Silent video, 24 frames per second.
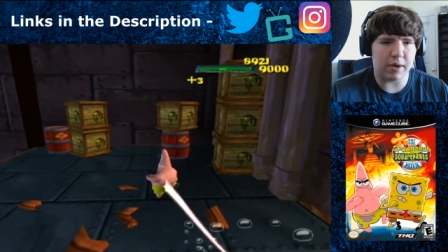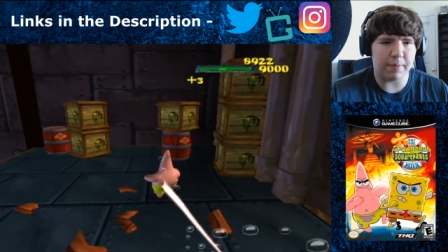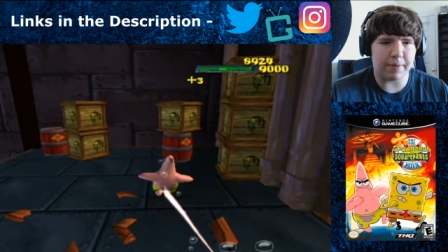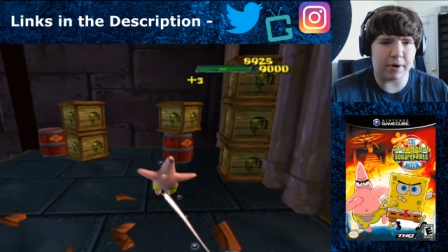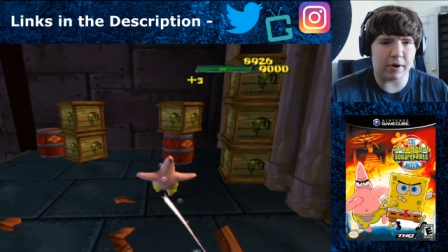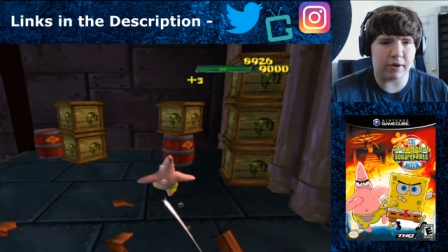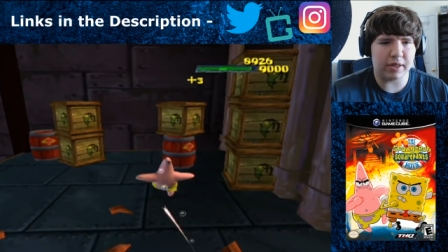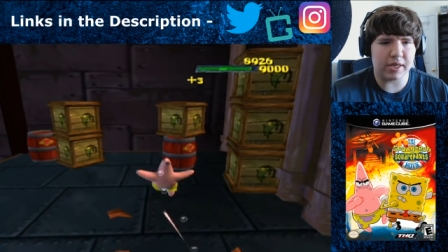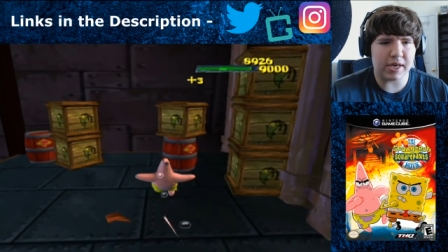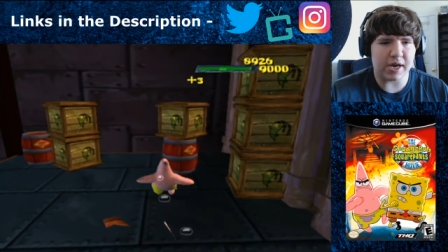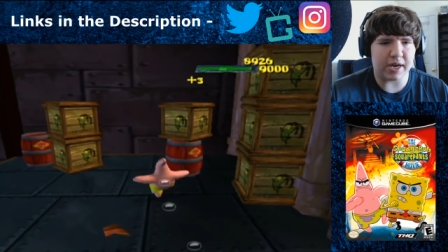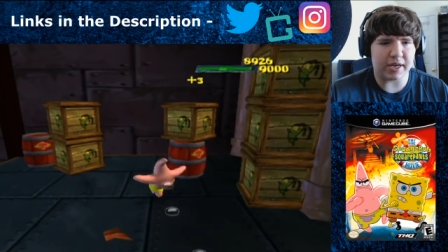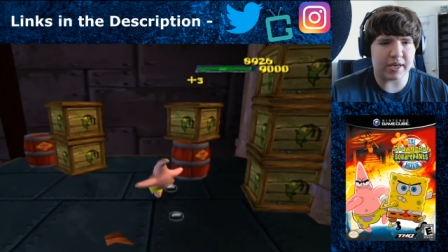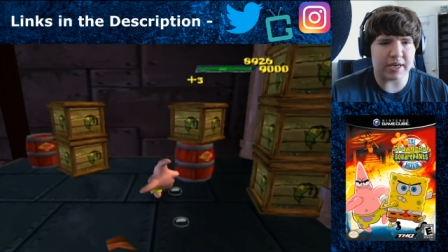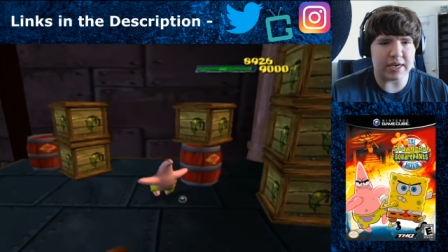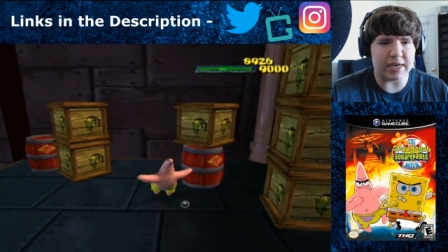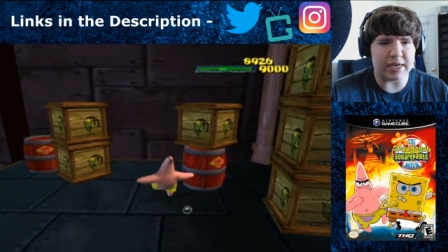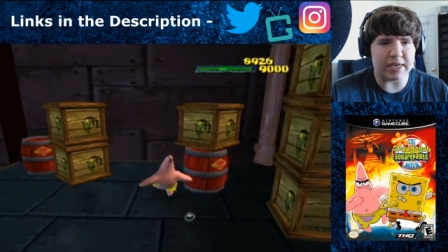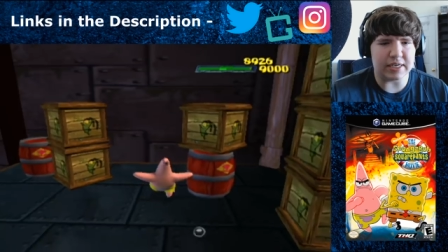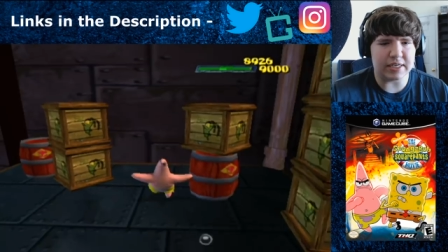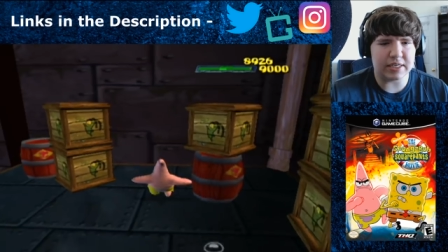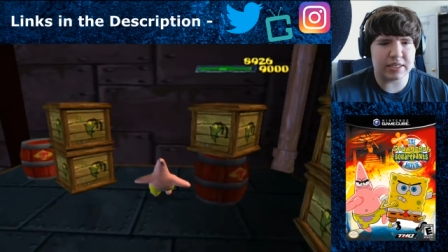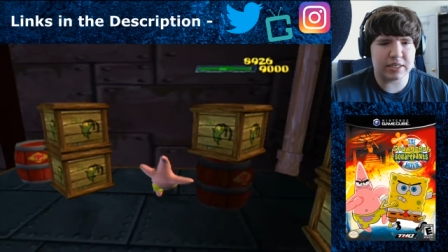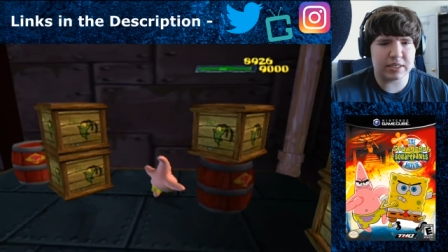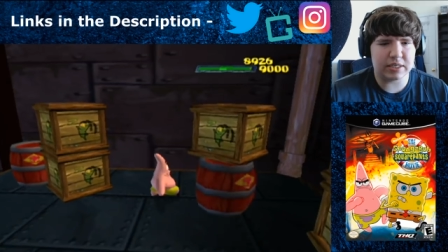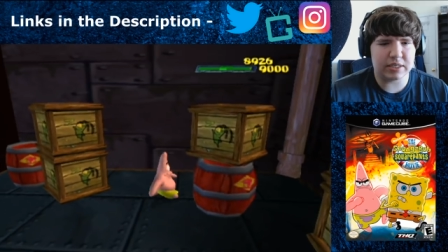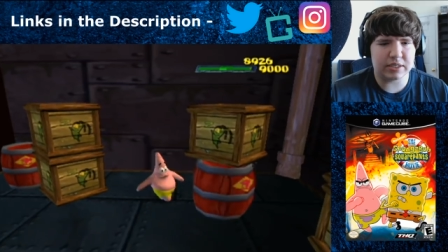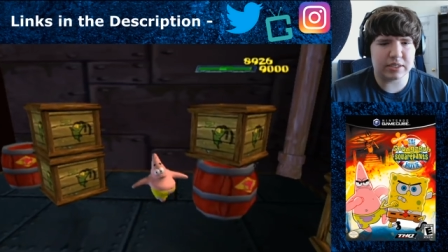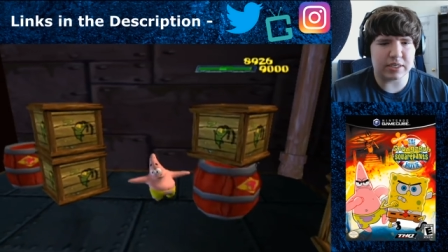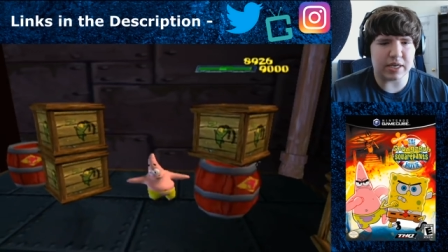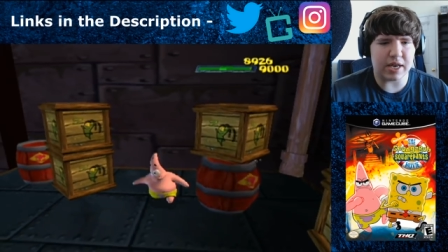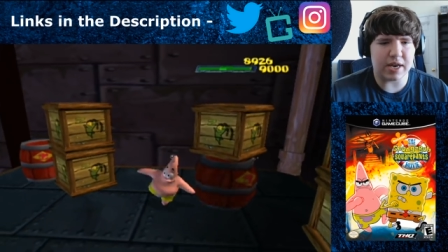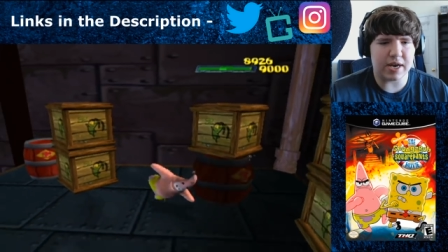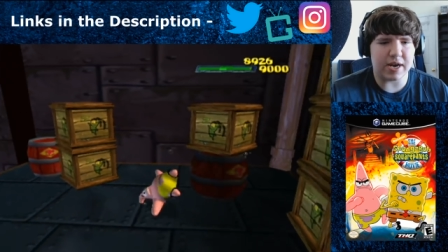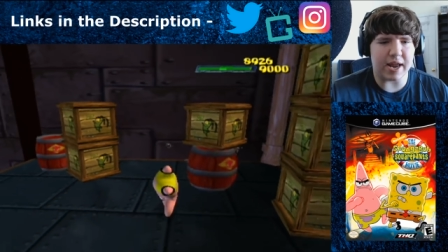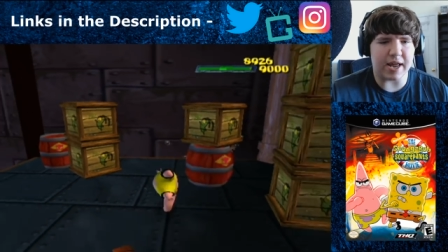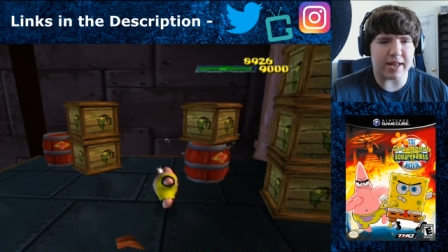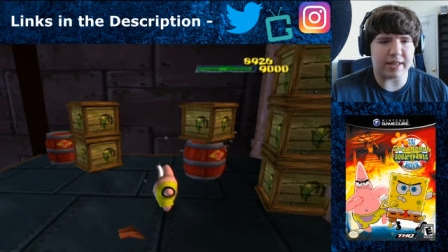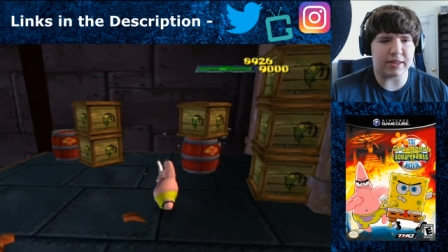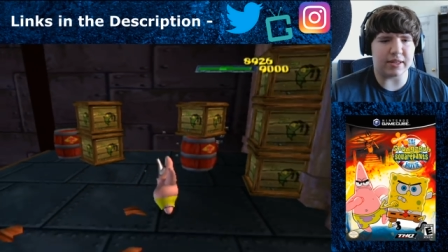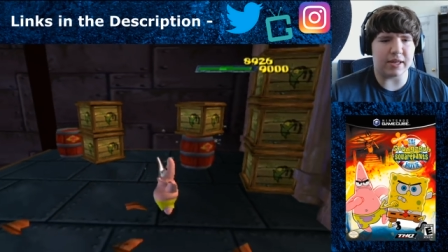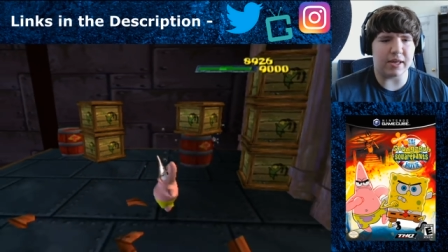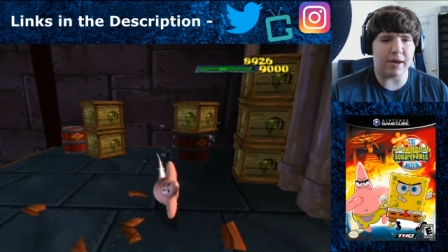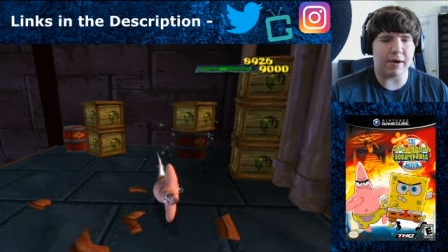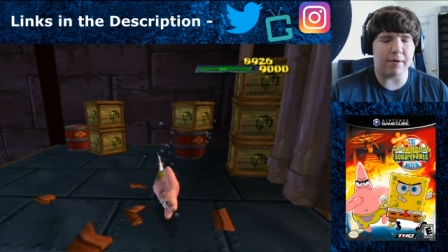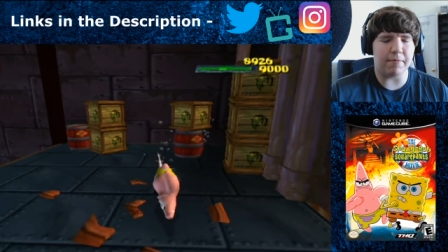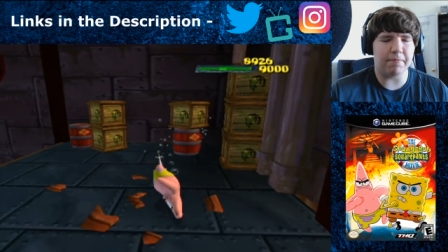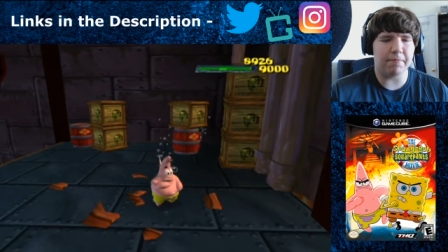apparently I can detonate
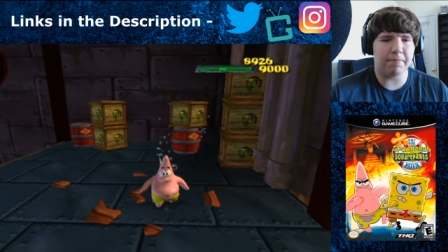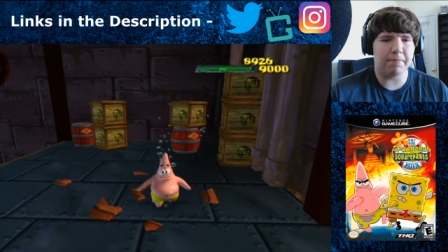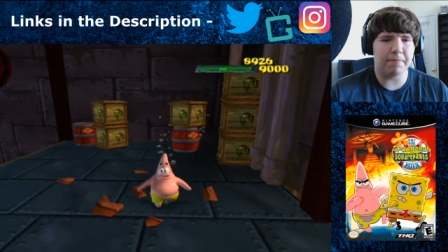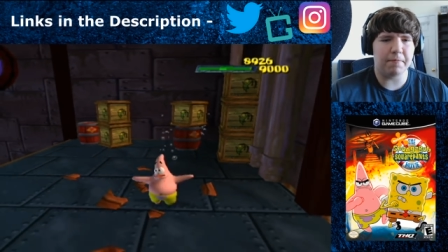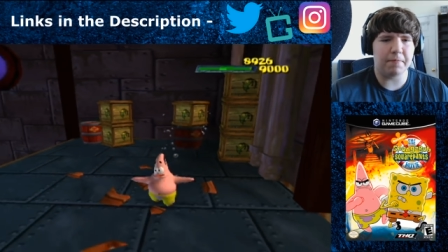them.